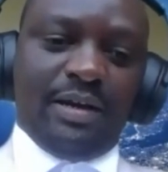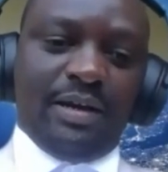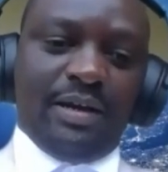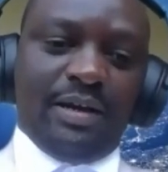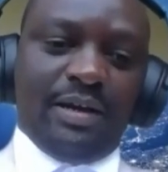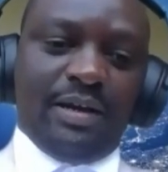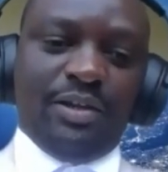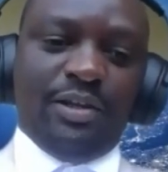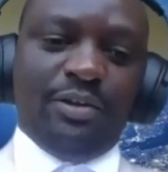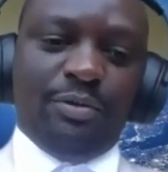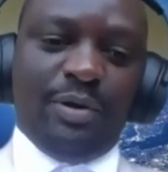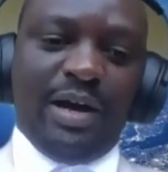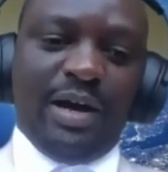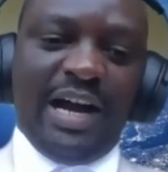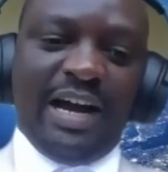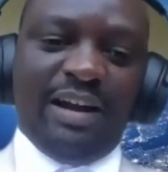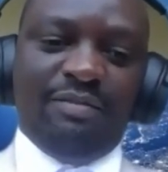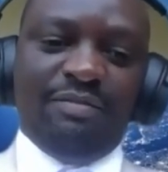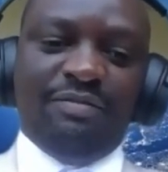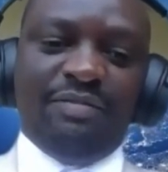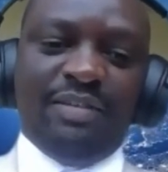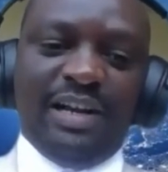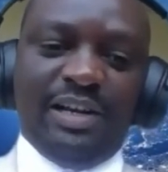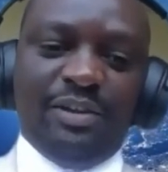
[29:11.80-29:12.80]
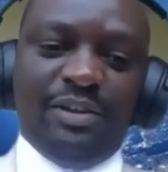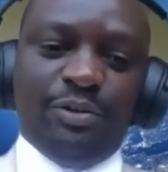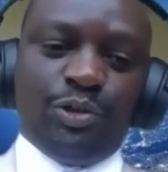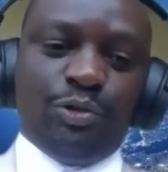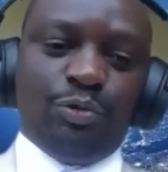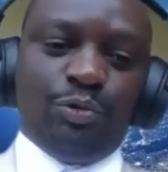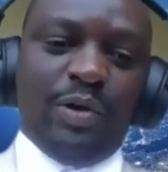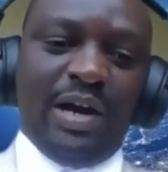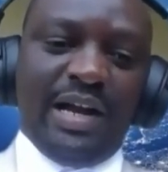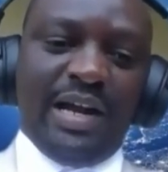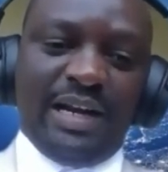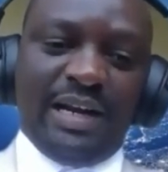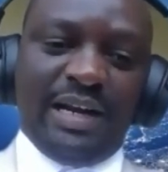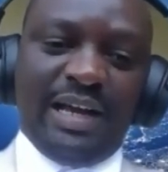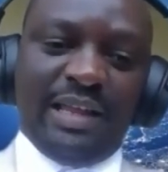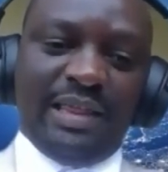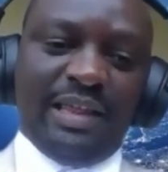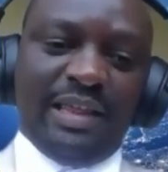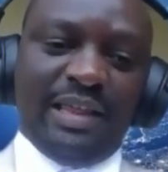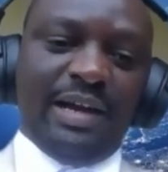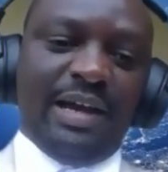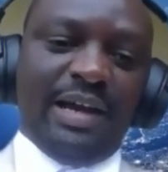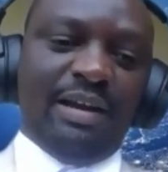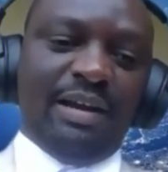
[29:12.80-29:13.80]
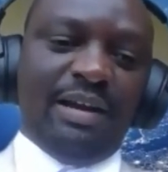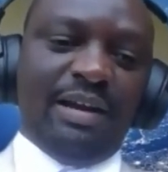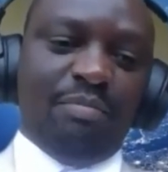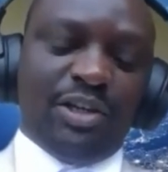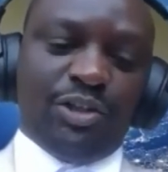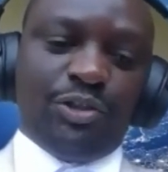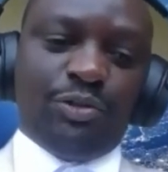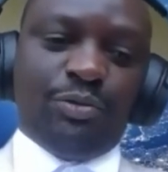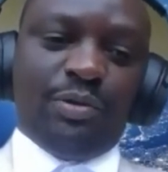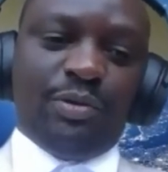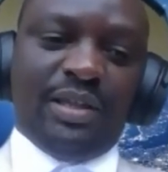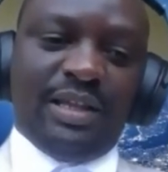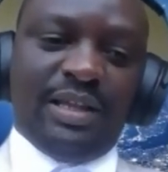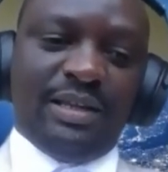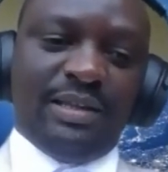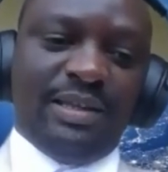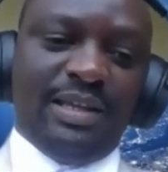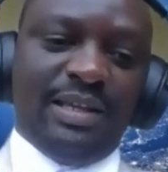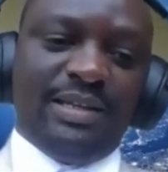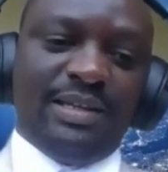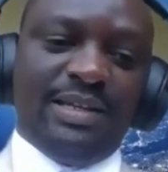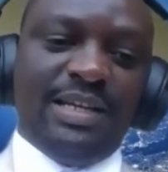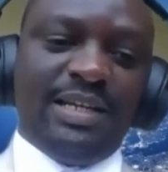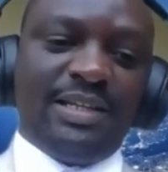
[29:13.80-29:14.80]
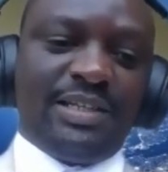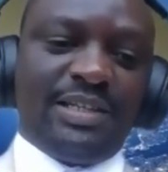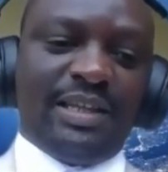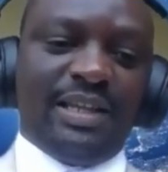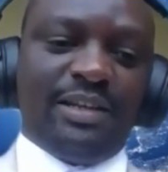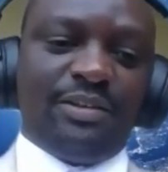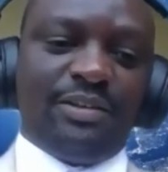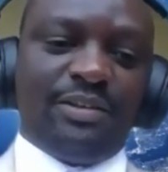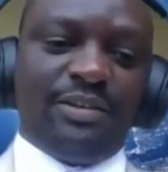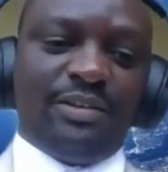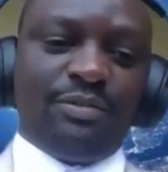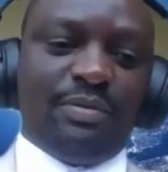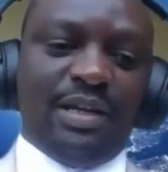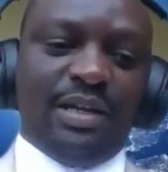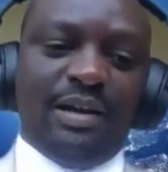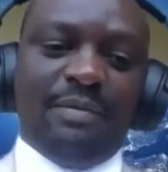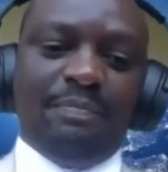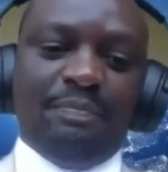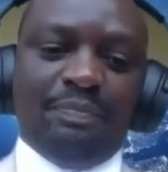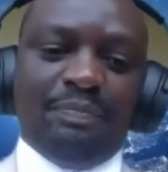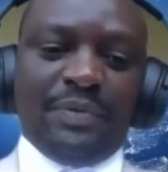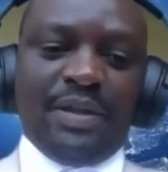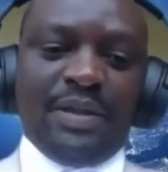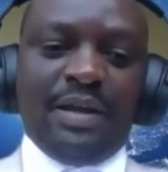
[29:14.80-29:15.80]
you add value to one another and make sure that the data that we are